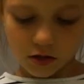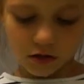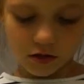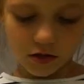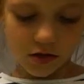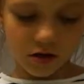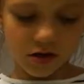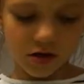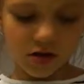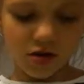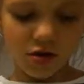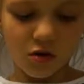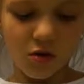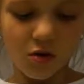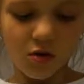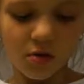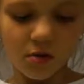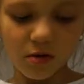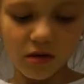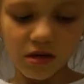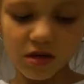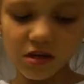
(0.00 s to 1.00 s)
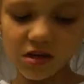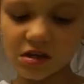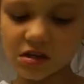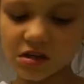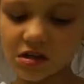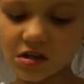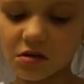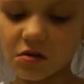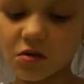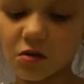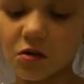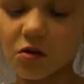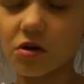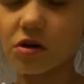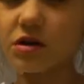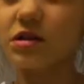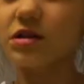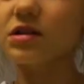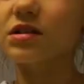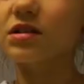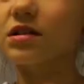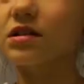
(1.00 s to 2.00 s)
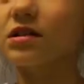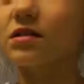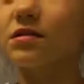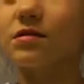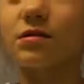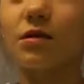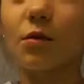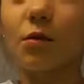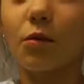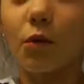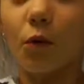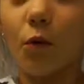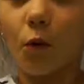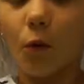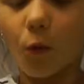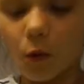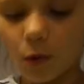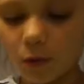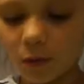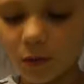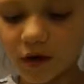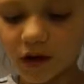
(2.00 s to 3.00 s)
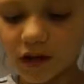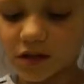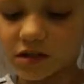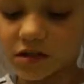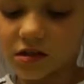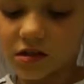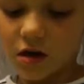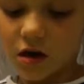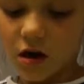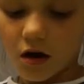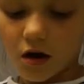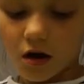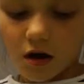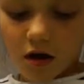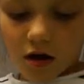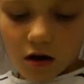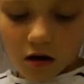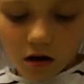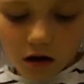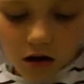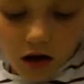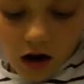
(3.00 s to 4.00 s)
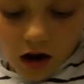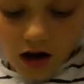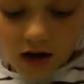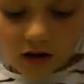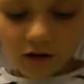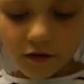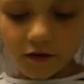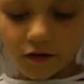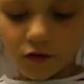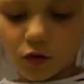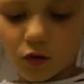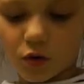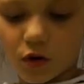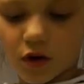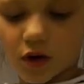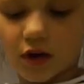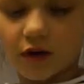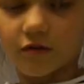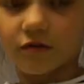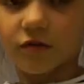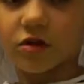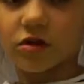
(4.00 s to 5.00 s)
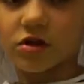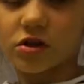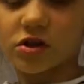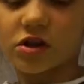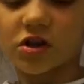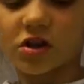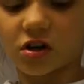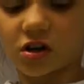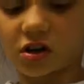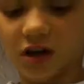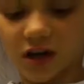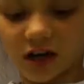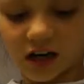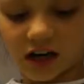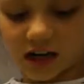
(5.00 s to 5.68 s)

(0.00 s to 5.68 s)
The noise is so cool, but it's kind of annoying if you just hear